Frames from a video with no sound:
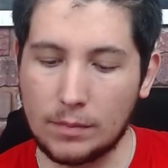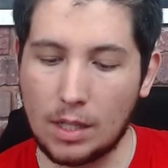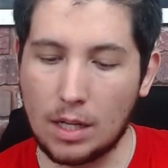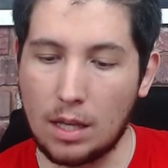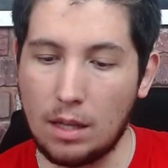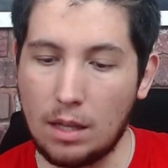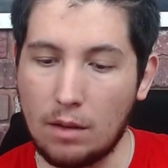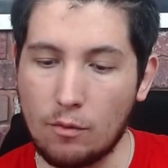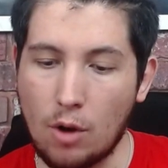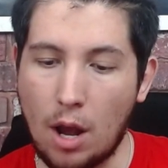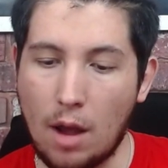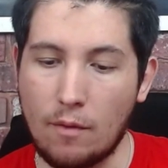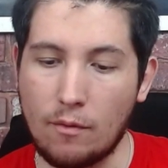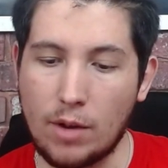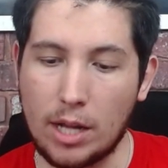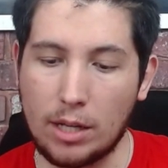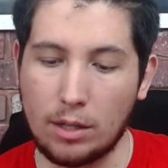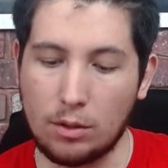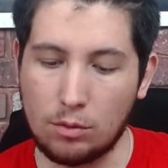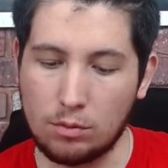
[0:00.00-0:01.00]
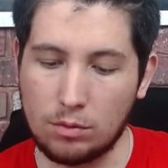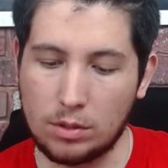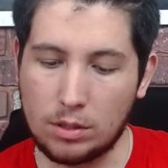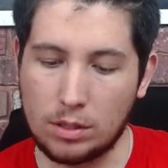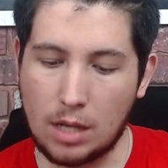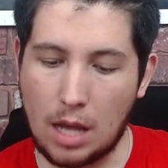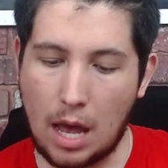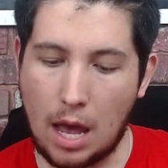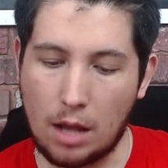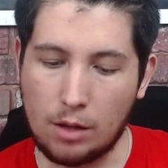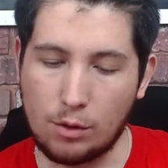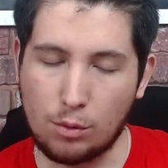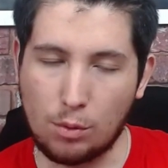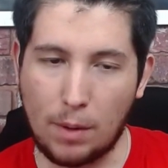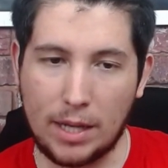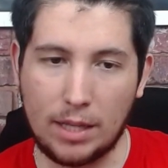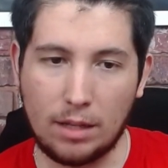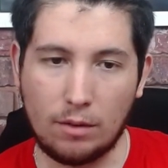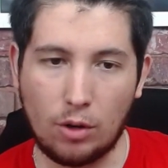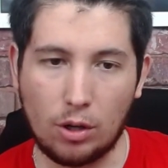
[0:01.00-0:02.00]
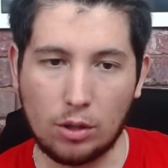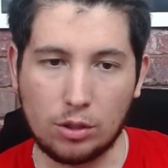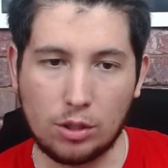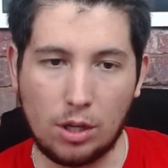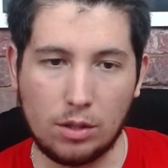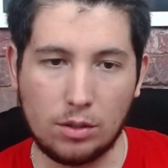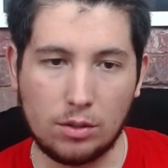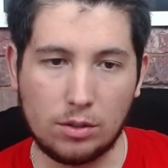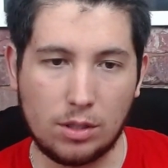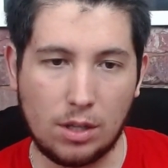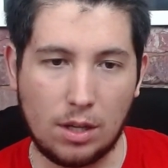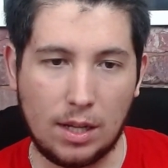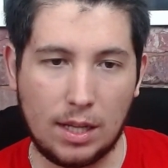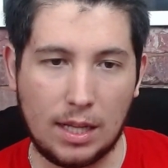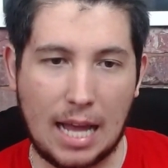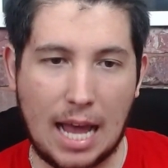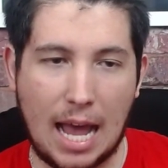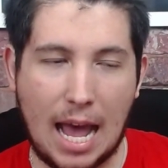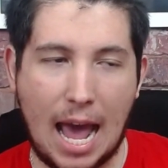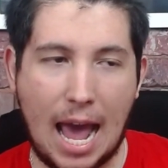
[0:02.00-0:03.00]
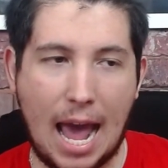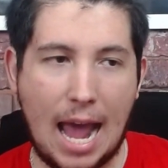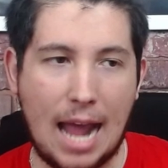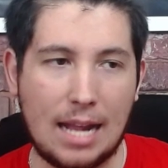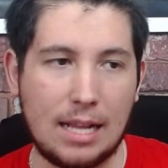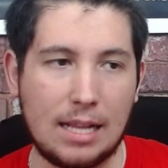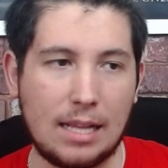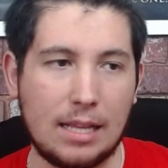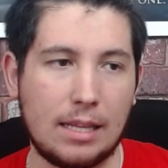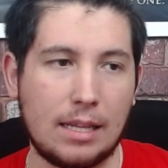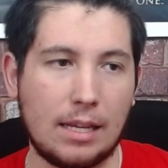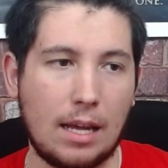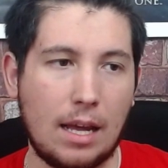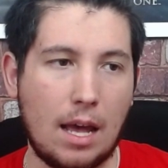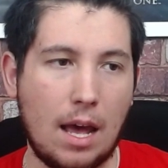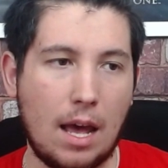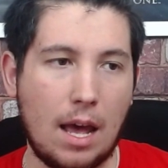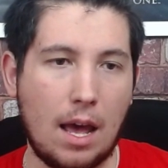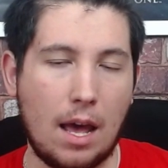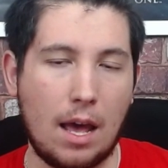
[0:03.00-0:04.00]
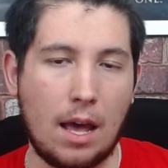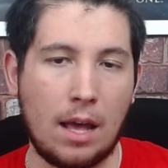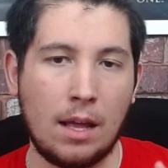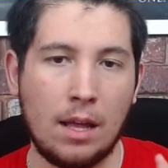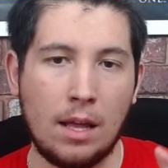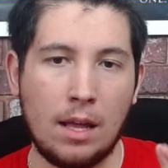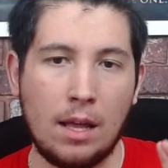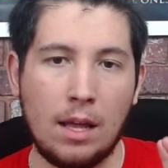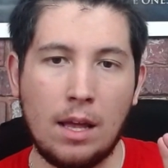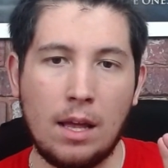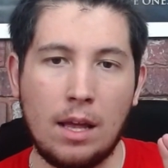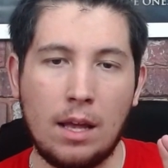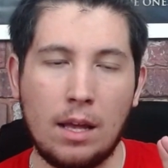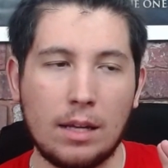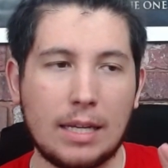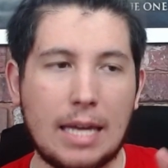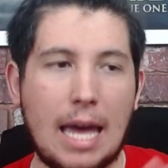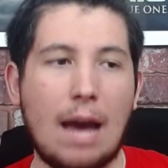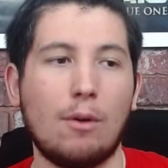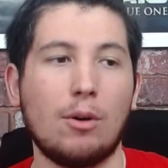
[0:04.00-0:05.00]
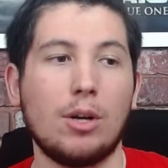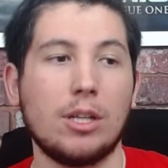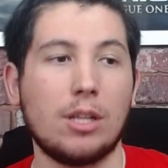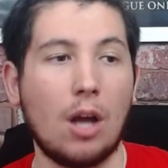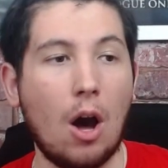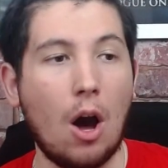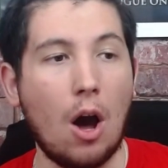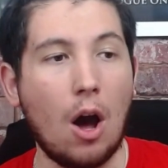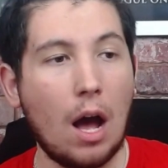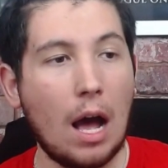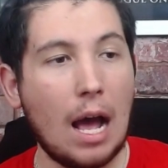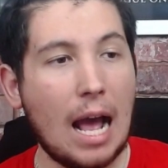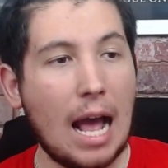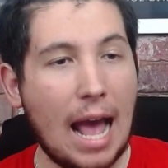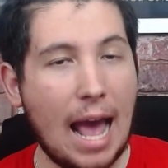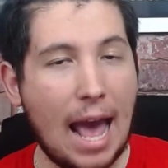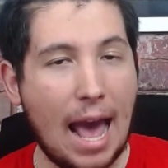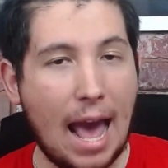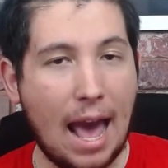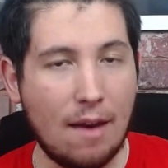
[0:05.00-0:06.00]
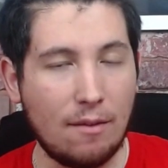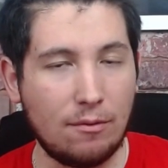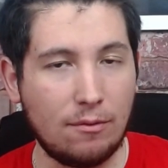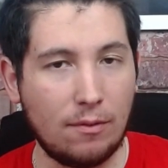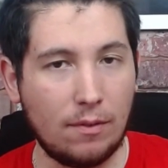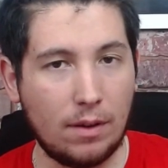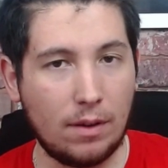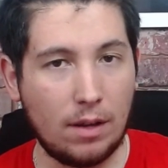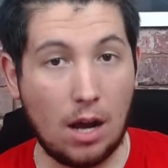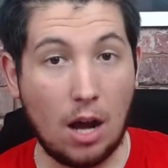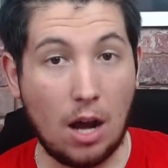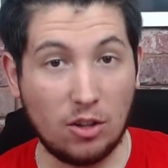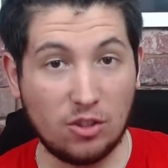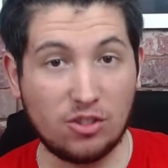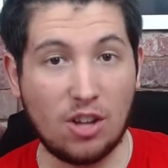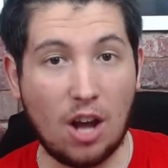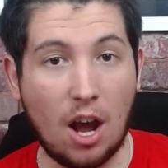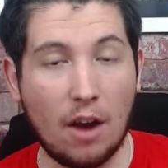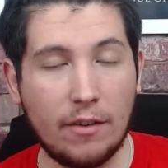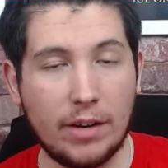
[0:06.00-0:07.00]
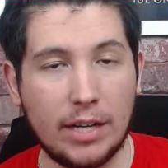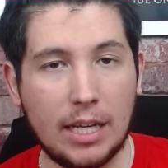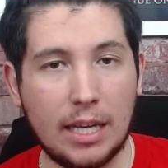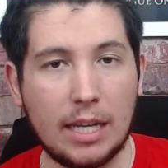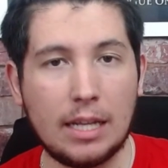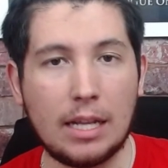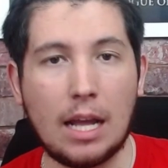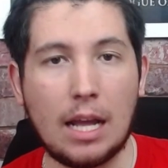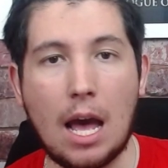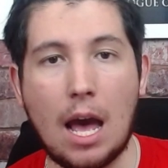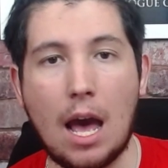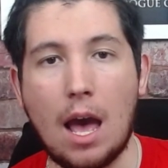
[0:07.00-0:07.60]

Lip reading: Dwayne The Rock Johnson, and Gal Gadot are starring in.